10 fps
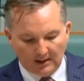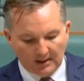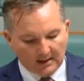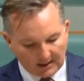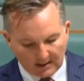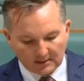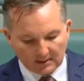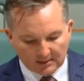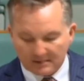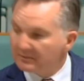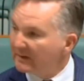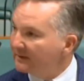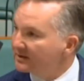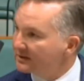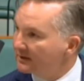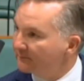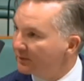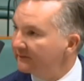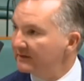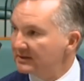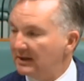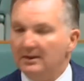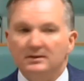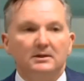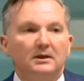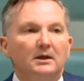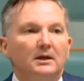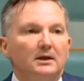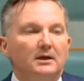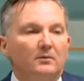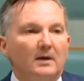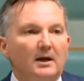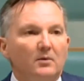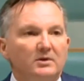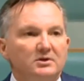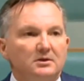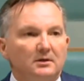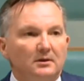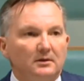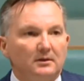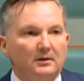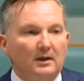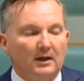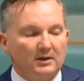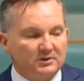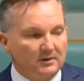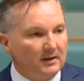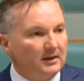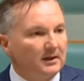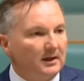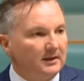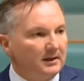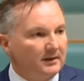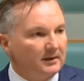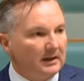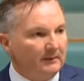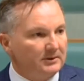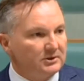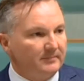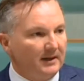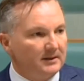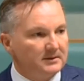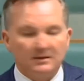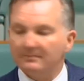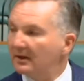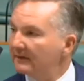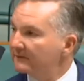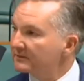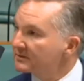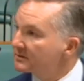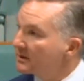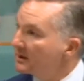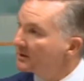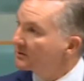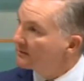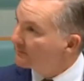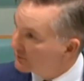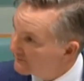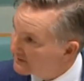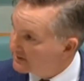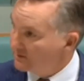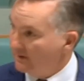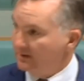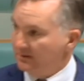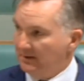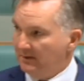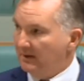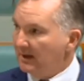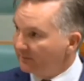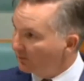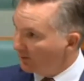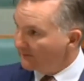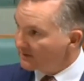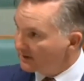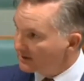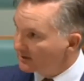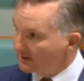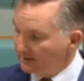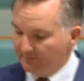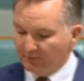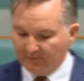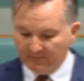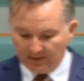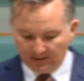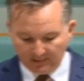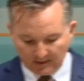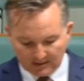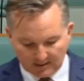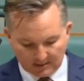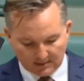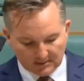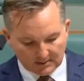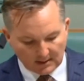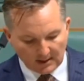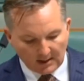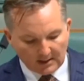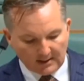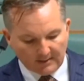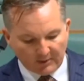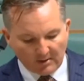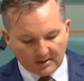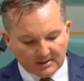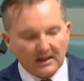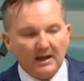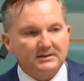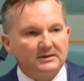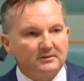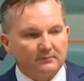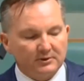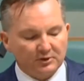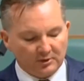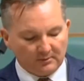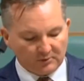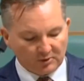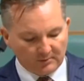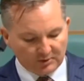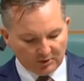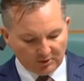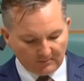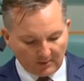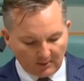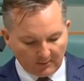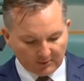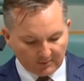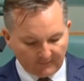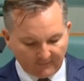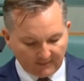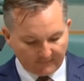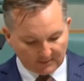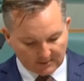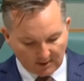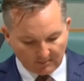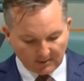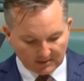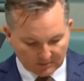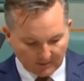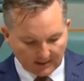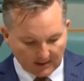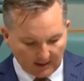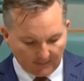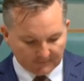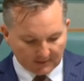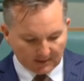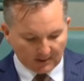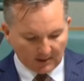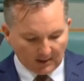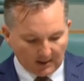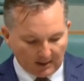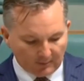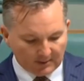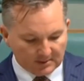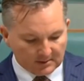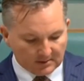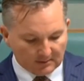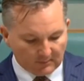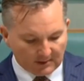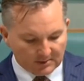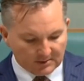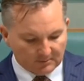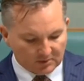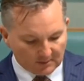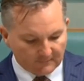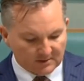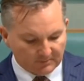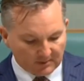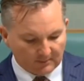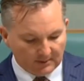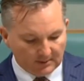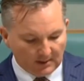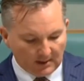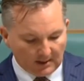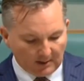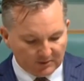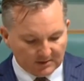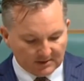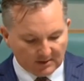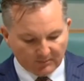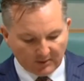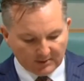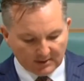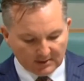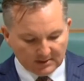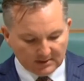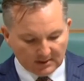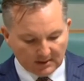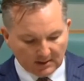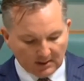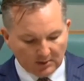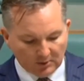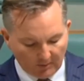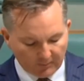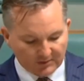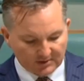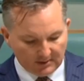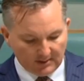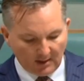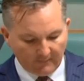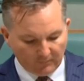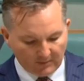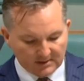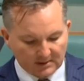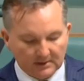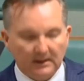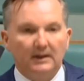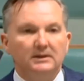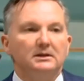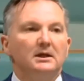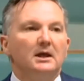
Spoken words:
Again, this is reminiscent of previous days in Iraq, which Australia and other coalition partners combined forces to improve the situation in Iraq, but what we've seen is not an improvement in many senses. Now, the protests are set to resume on the 25th of October this week, after a religious observance period, which has seen the protests not proceed over recent days.